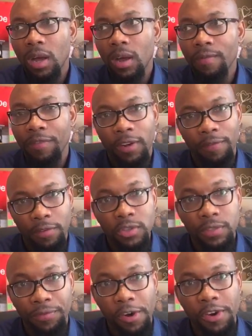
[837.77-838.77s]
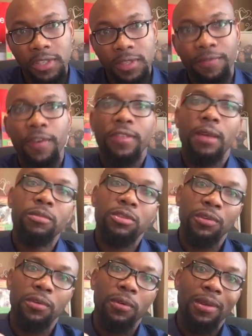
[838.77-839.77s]
video views first, for them
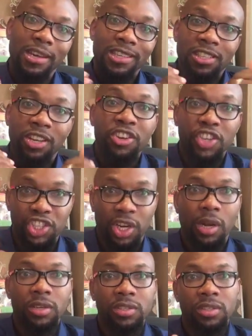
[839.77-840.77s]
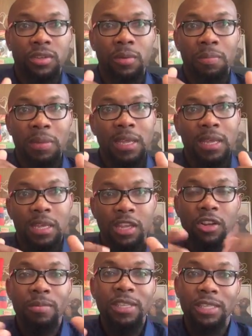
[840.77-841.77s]
to consider your channel to be, you
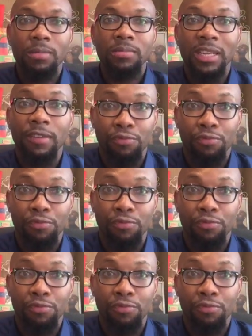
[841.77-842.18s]
know what I mean, something of